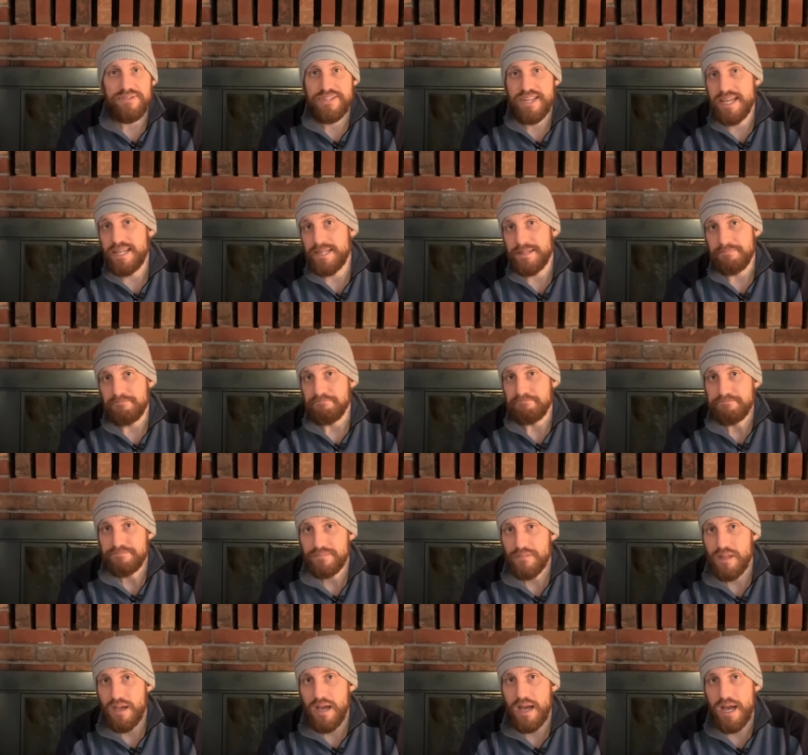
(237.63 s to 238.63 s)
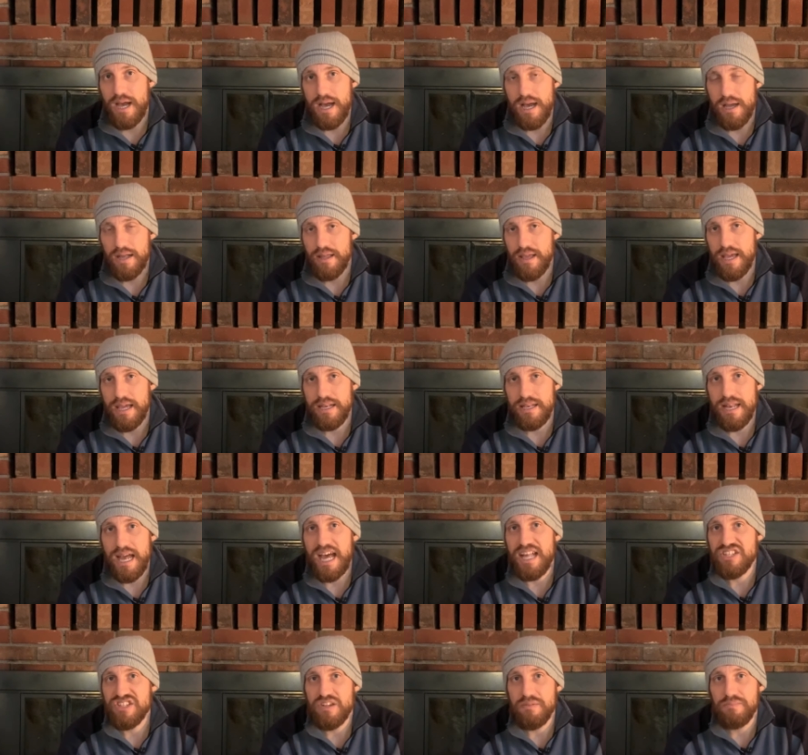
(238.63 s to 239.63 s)
Satan uh, and
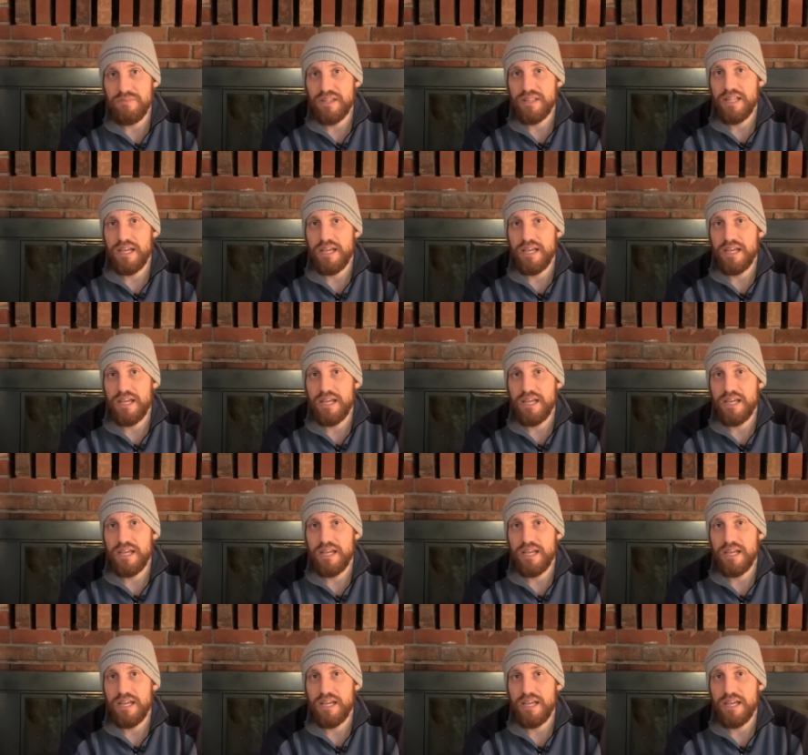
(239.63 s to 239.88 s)
not something